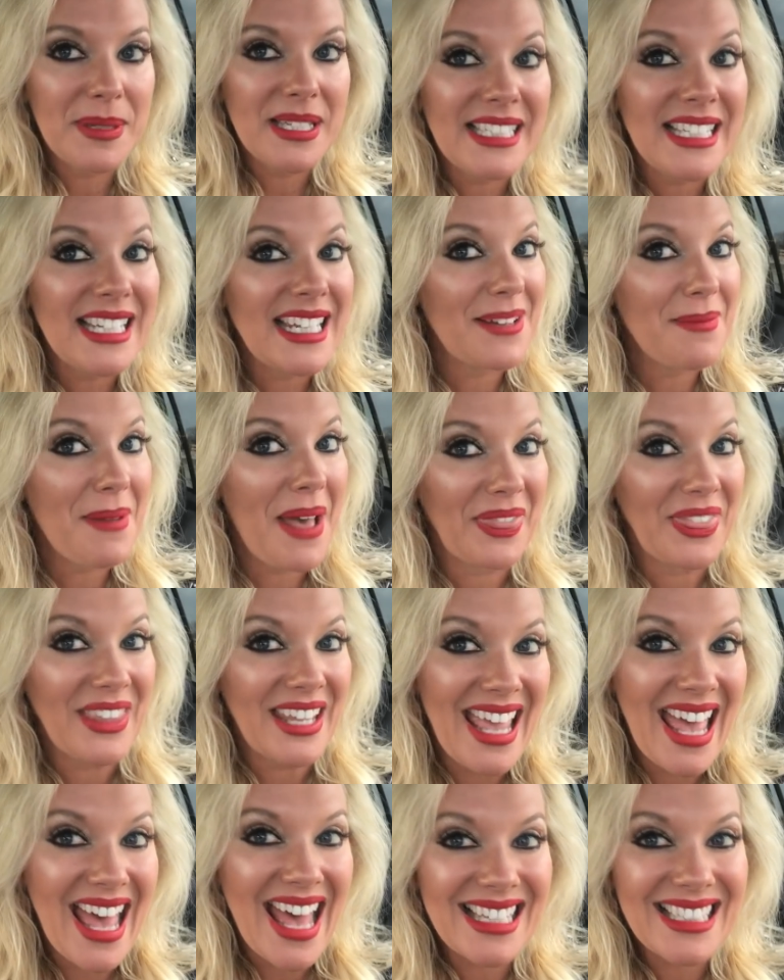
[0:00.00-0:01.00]
to be seeing about the
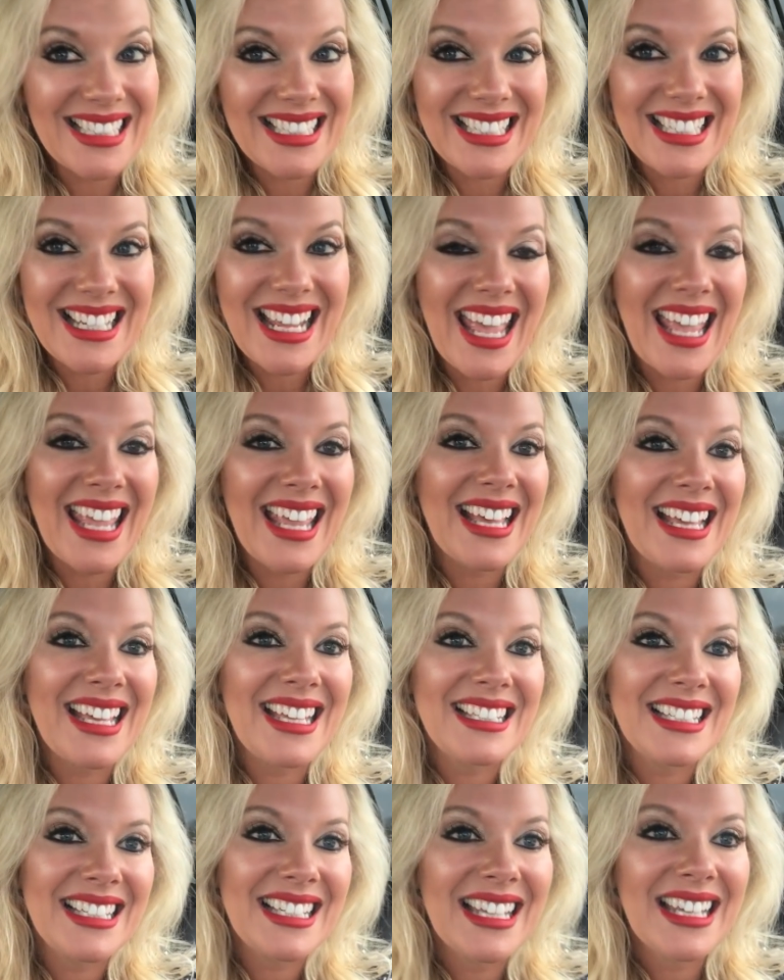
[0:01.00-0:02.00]
guest
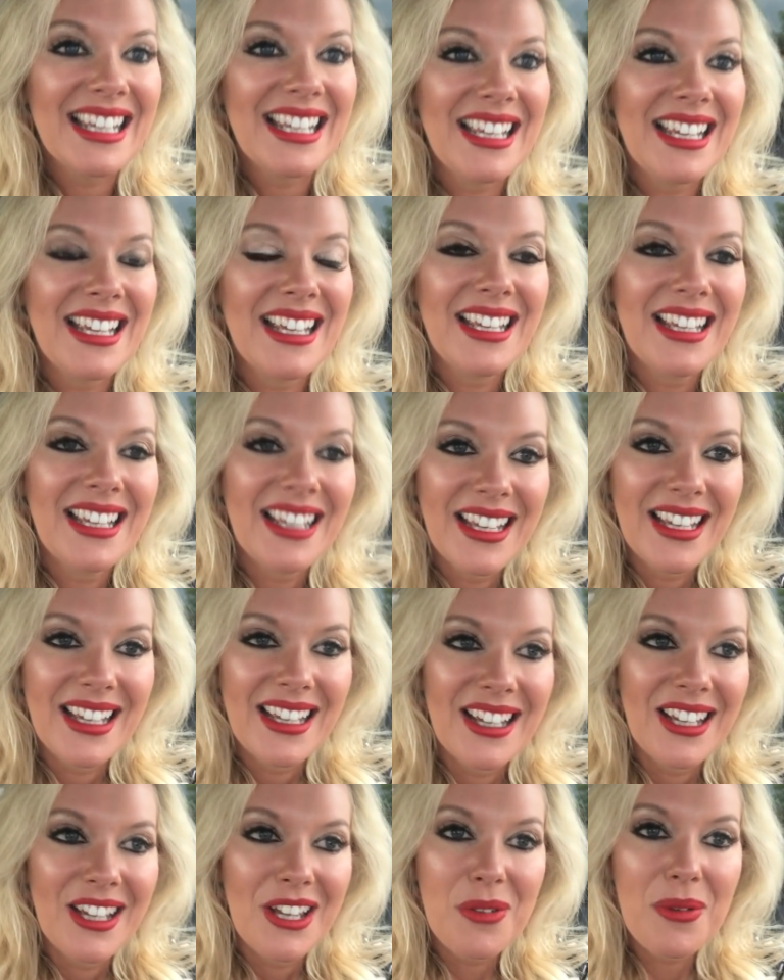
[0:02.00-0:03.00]
and
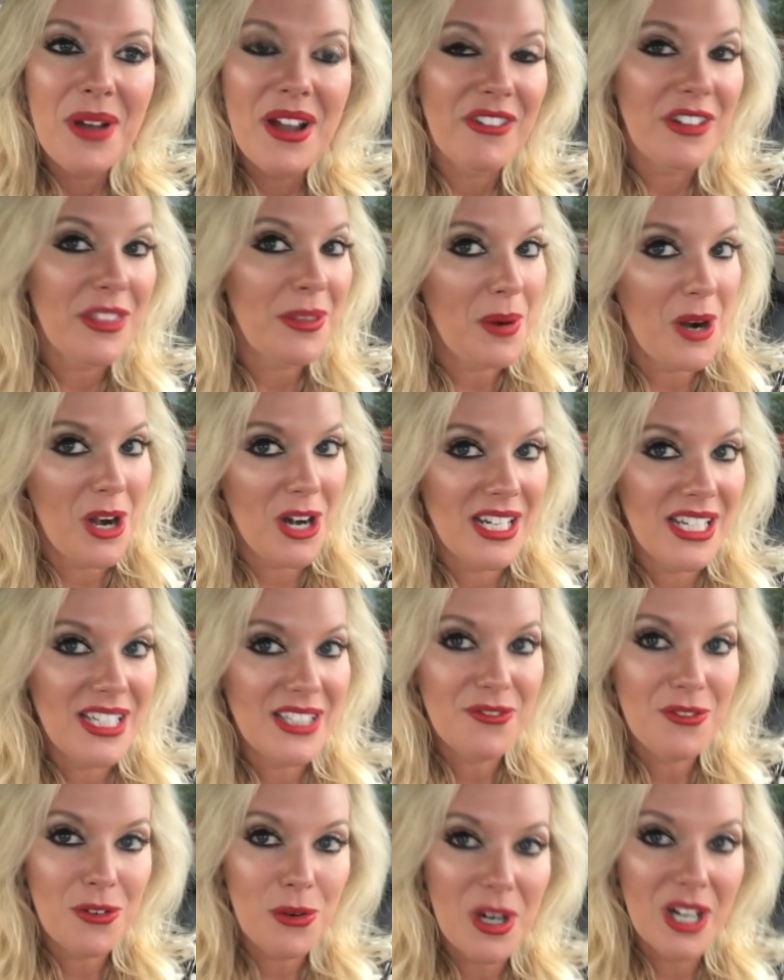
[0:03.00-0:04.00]
whoever the
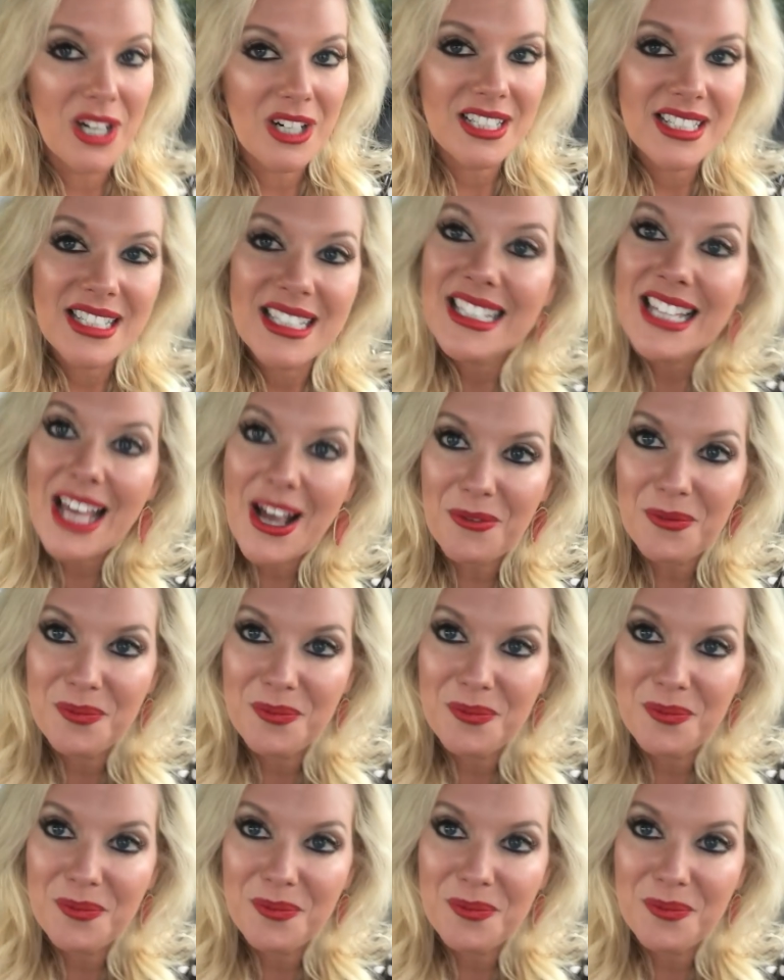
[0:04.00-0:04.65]
party's for. So